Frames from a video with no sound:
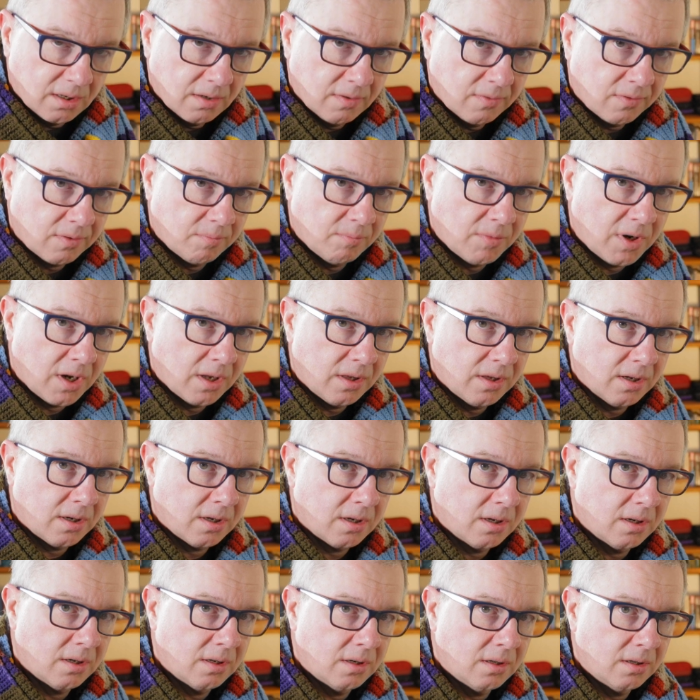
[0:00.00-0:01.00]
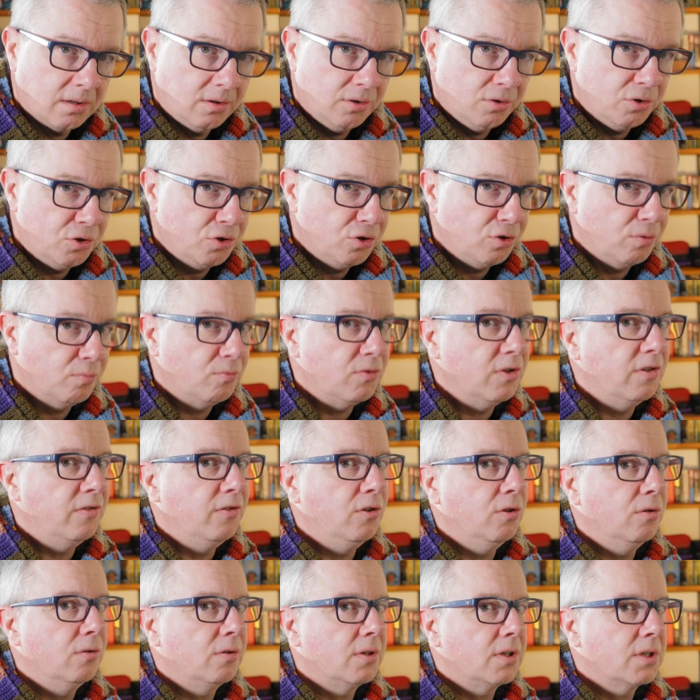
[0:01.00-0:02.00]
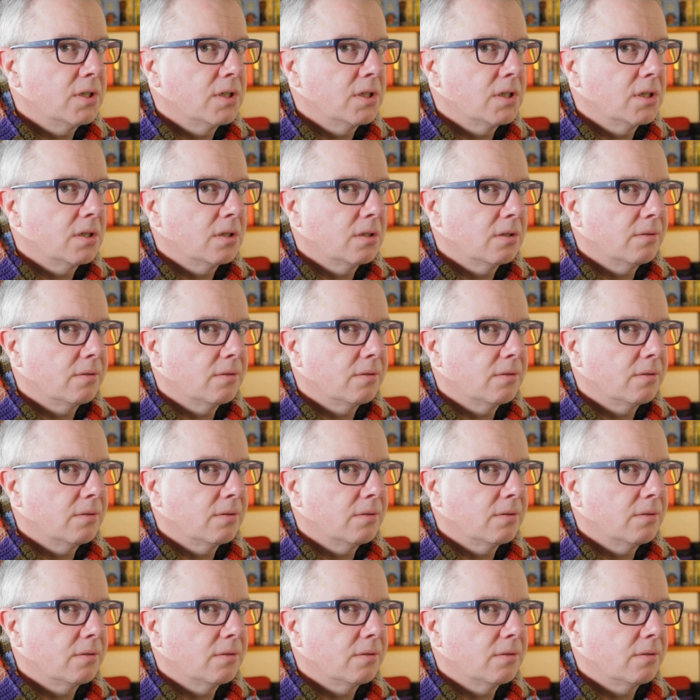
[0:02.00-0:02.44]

from other YouTube reviewers.